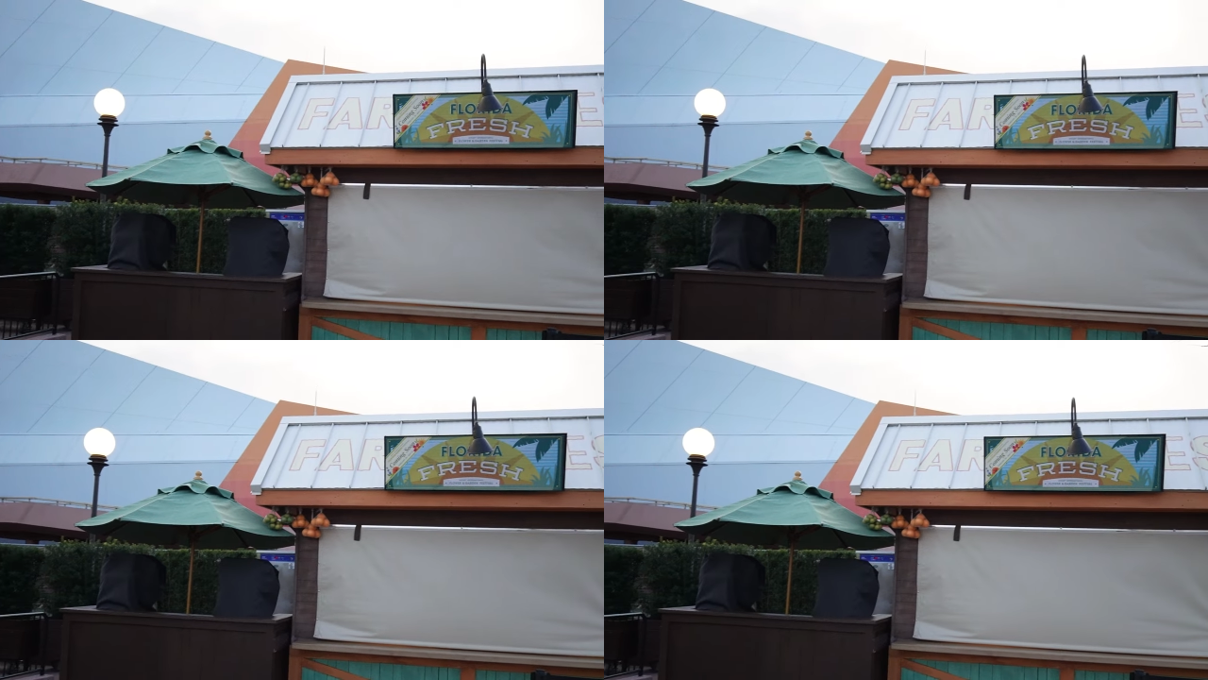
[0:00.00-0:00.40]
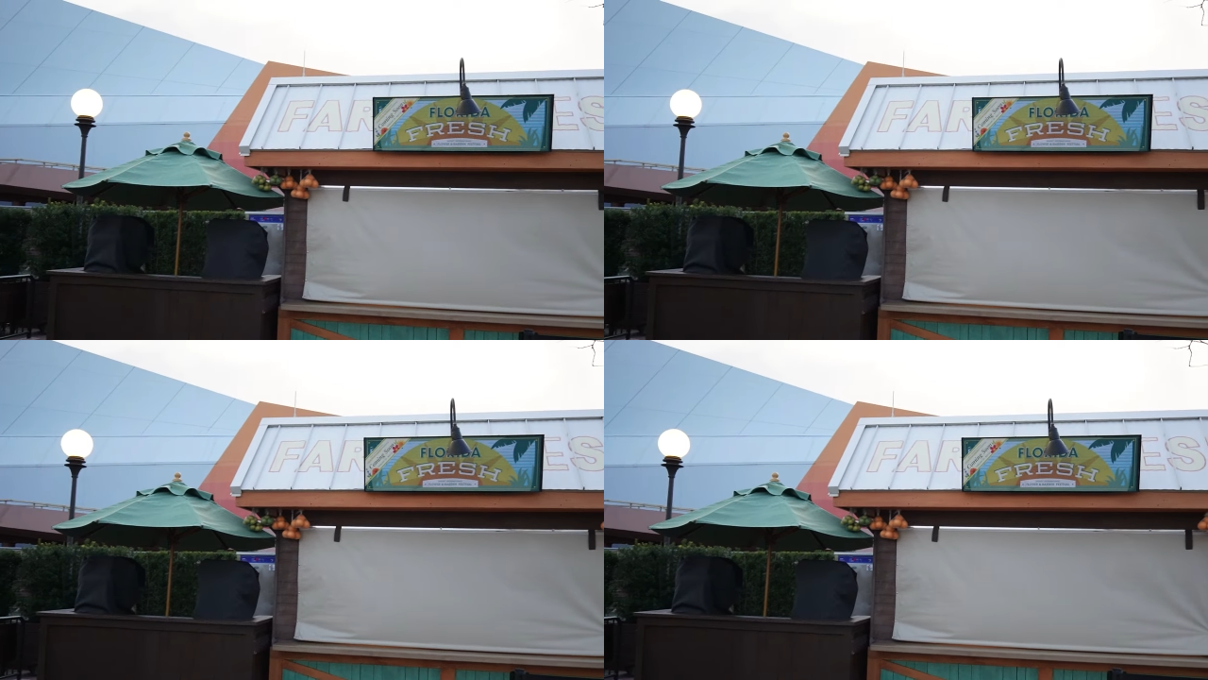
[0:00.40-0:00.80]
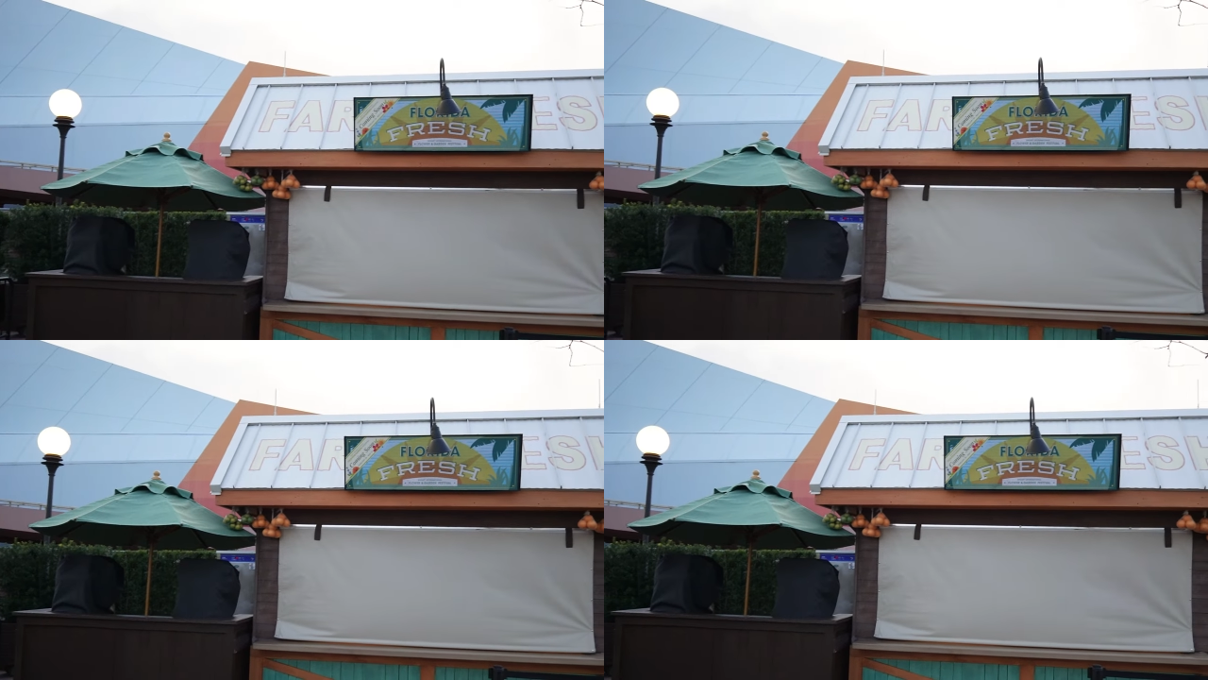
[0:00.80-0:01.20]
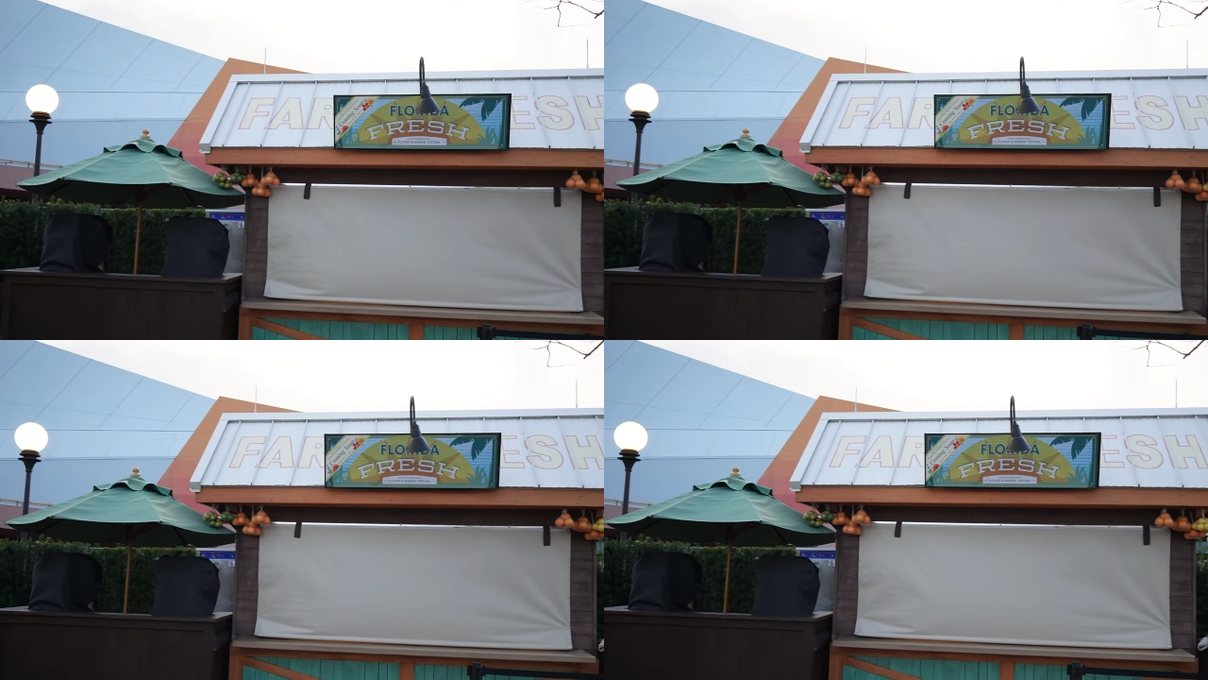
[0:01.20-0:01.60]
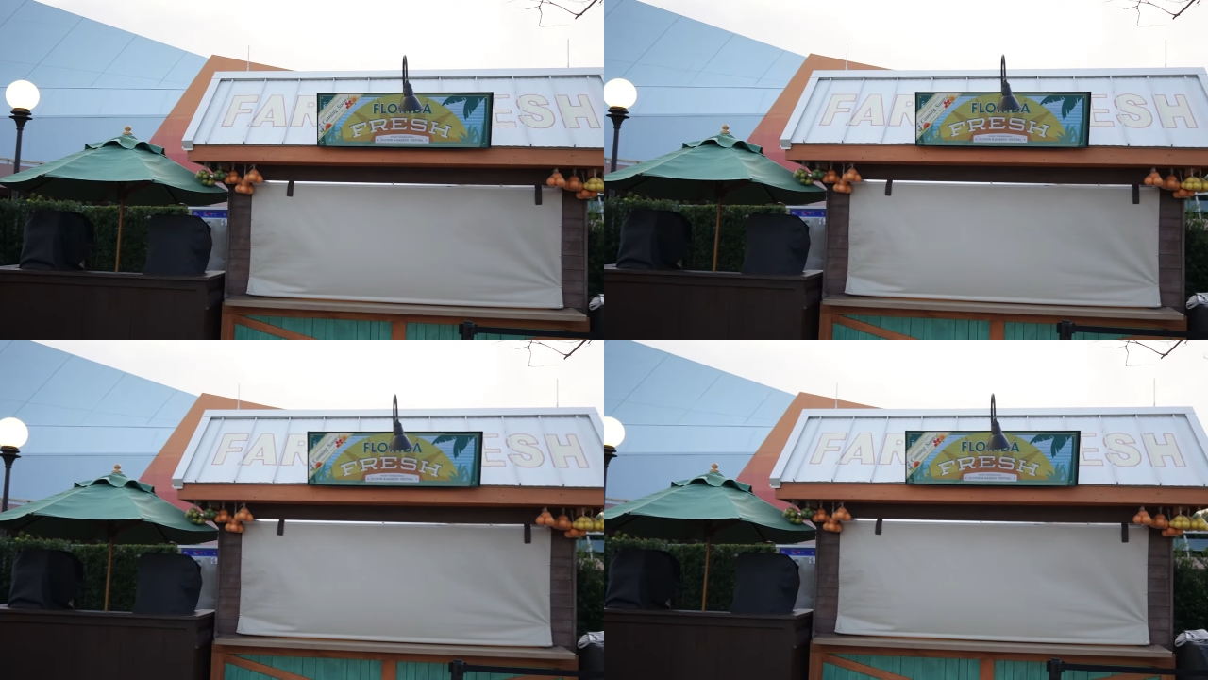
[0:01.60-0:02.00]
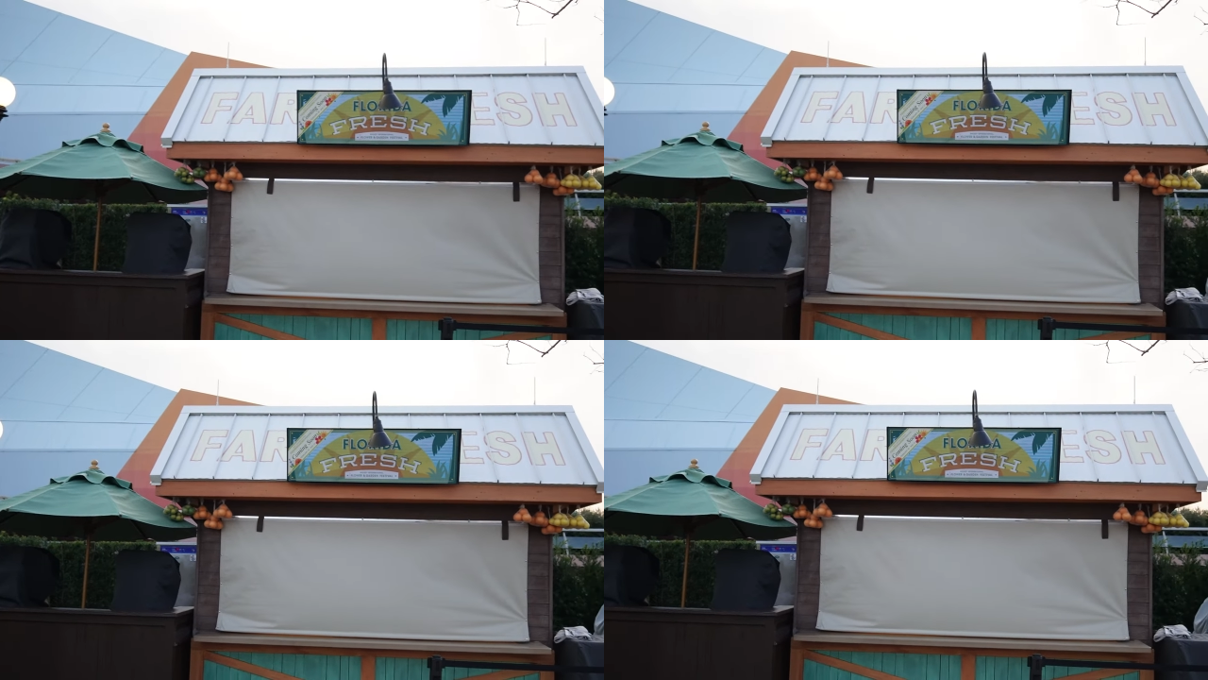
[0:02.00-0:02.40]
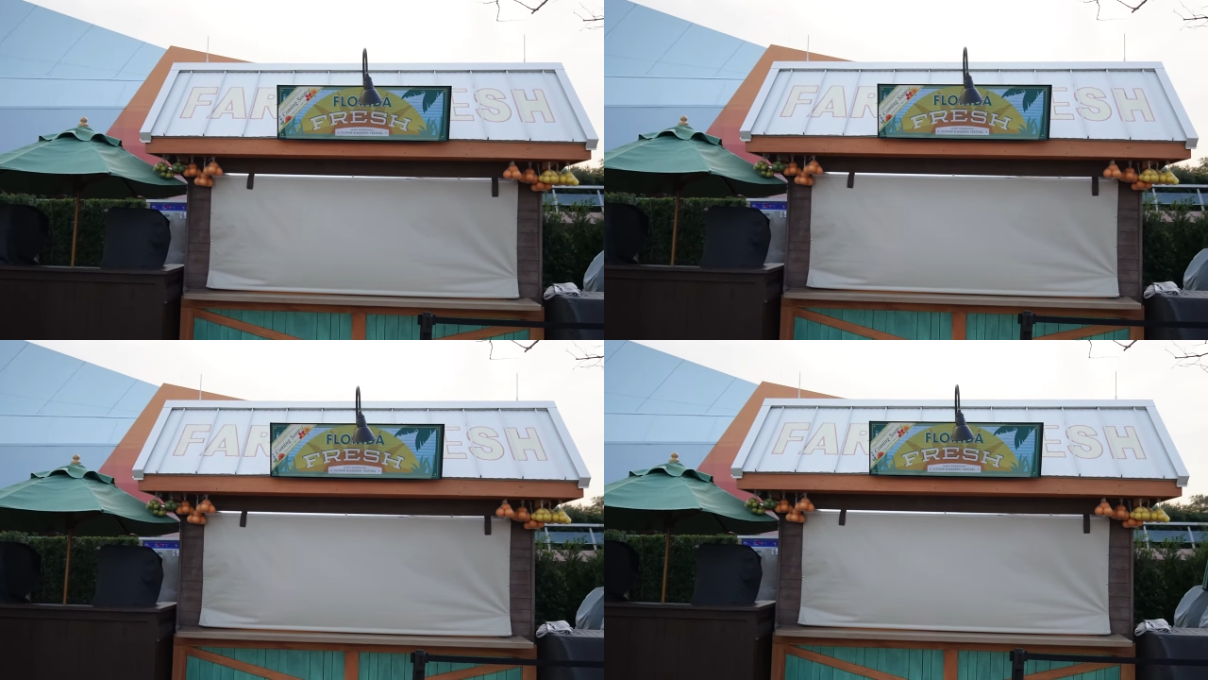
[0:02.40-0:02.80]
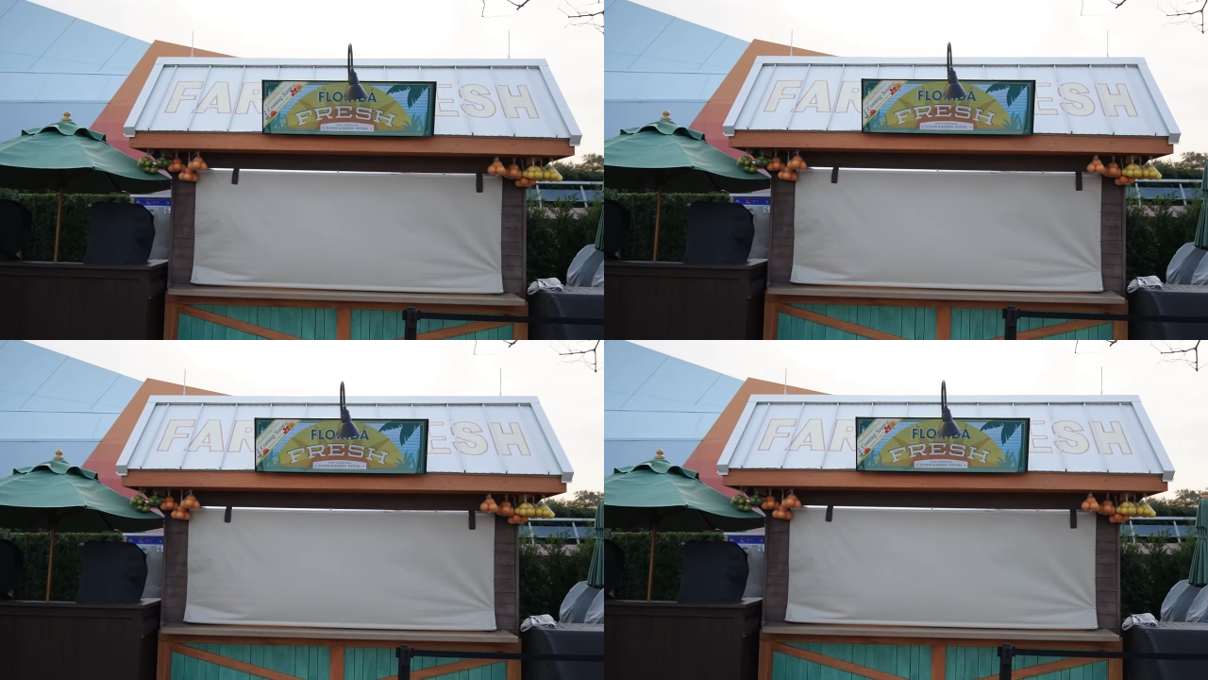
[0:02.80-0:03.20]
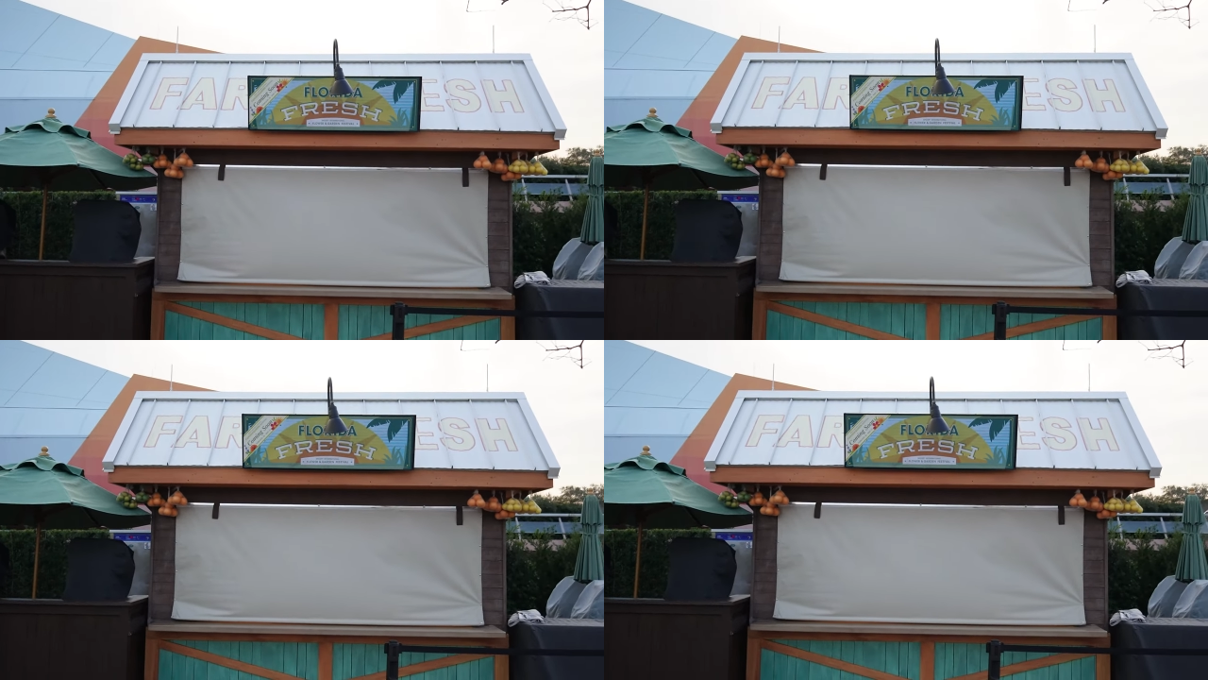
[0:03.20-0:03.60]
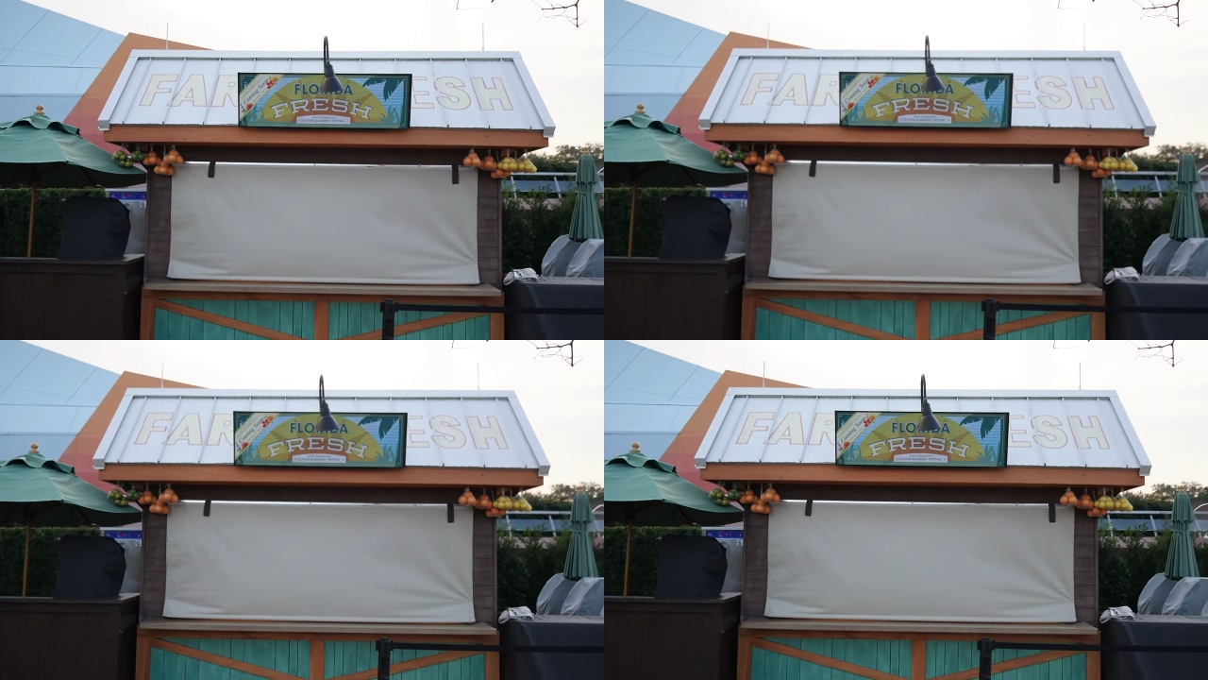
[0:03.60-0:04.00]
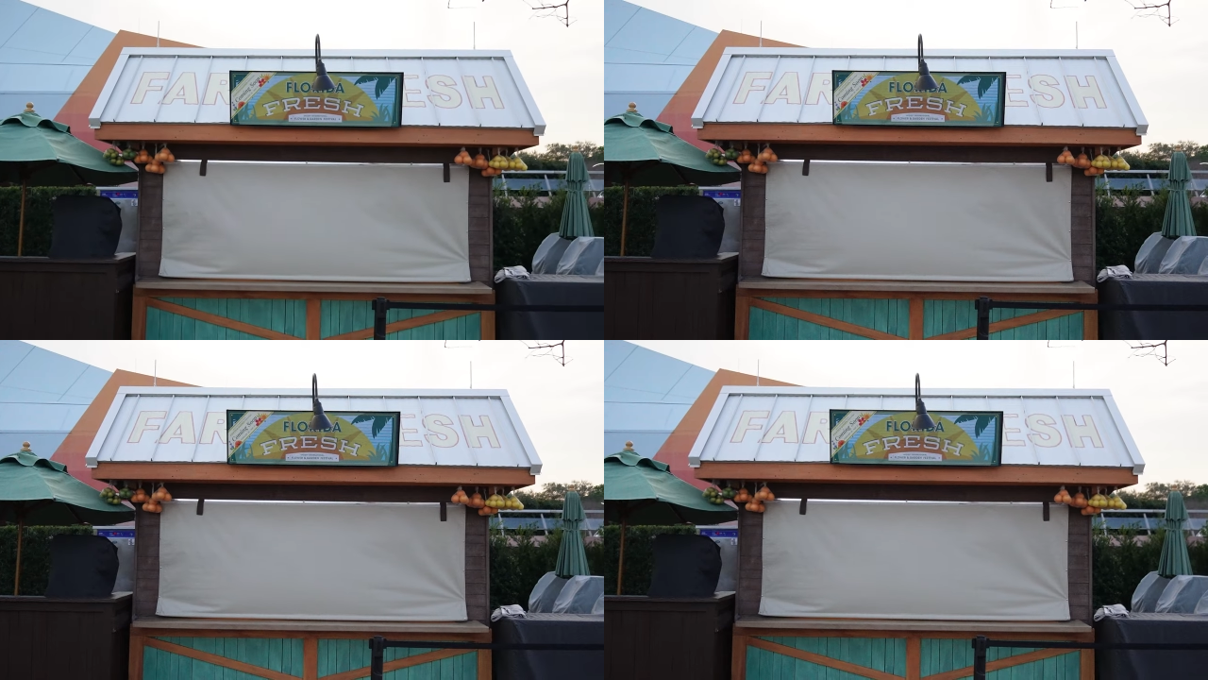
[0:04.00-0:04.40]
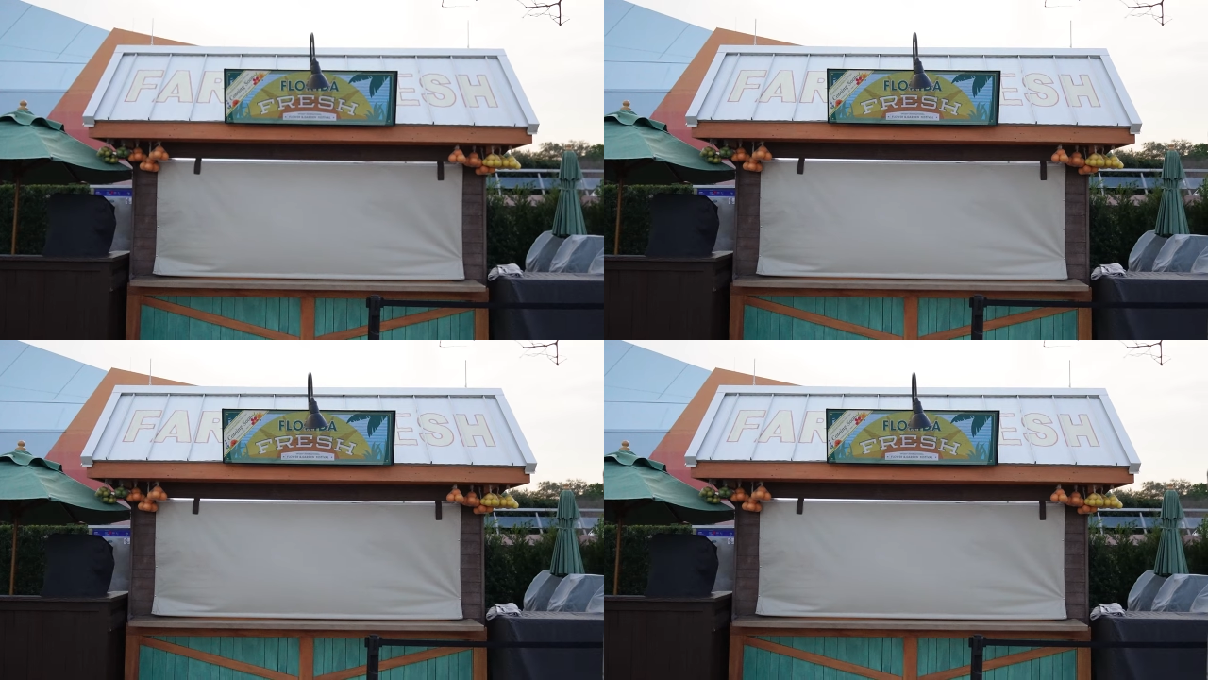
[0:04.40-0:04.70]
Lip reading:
Nobody's mouth can be seen.